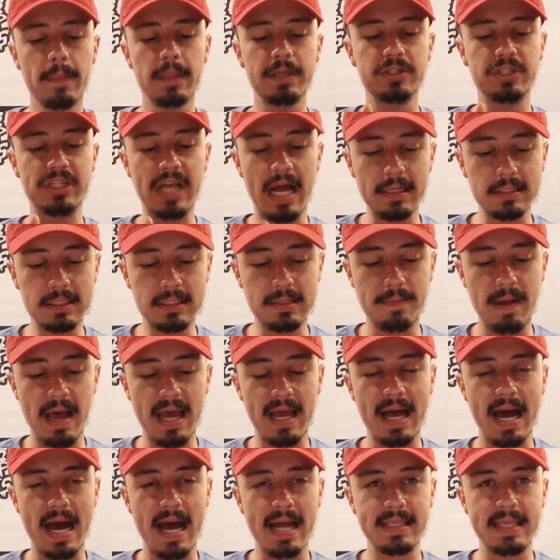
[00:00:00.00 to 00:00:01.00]
Shouts to my
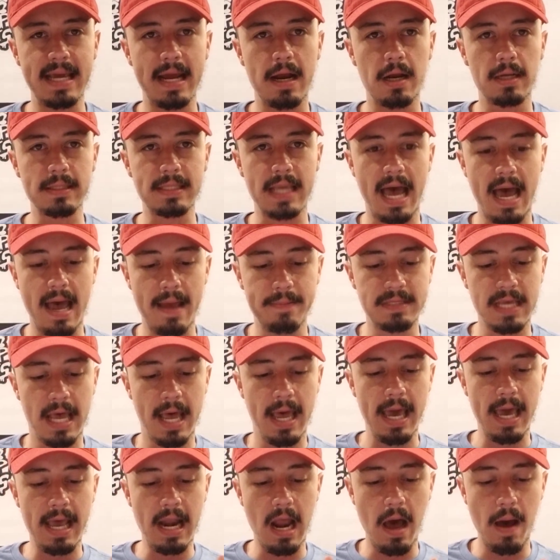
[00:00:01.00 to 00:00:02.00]
guy Derek Dimes
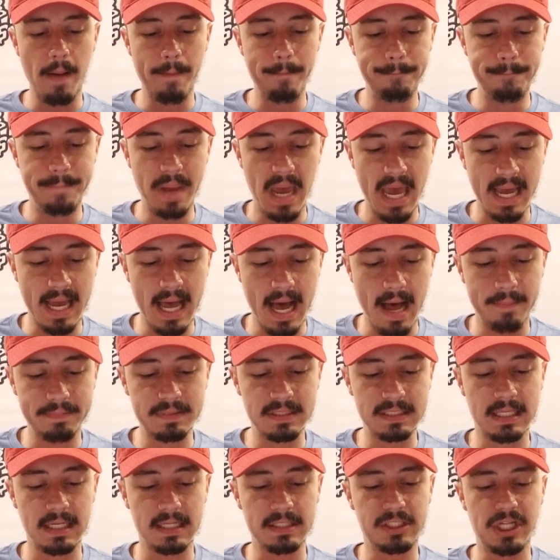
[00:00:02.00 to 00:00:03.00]
and a big
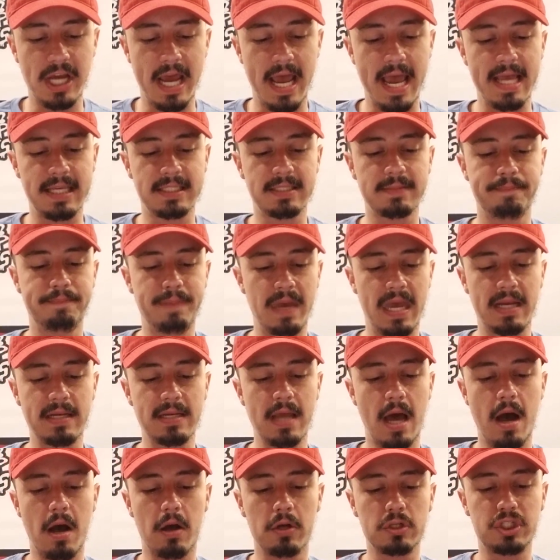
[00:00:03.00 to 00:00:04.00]
ups to Chase, big
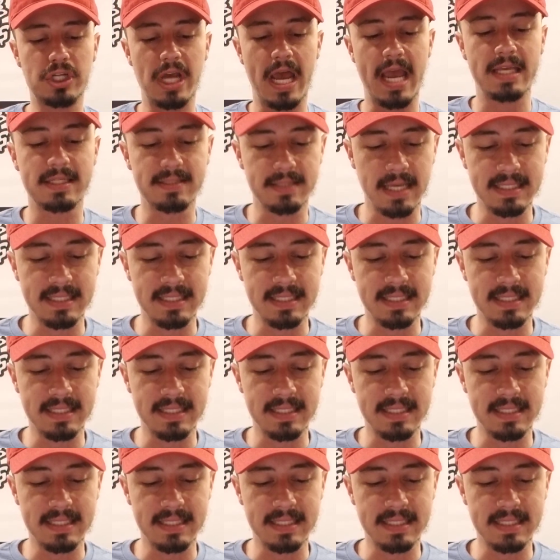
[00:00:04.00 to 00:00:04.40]
dog Chase.